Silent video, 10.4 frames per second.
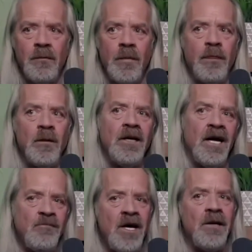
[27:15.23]
And
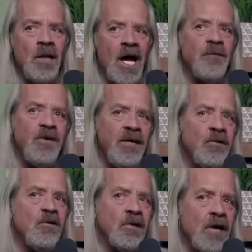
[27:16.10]
I've met a lot of
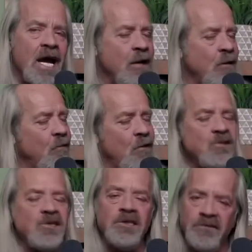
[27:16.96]
people who can handle
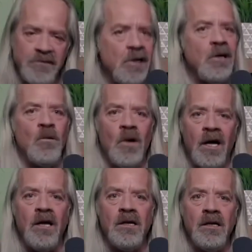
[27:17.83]
those things very
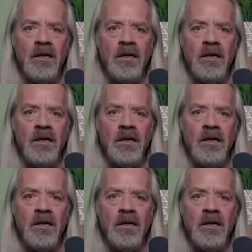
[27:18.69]
well,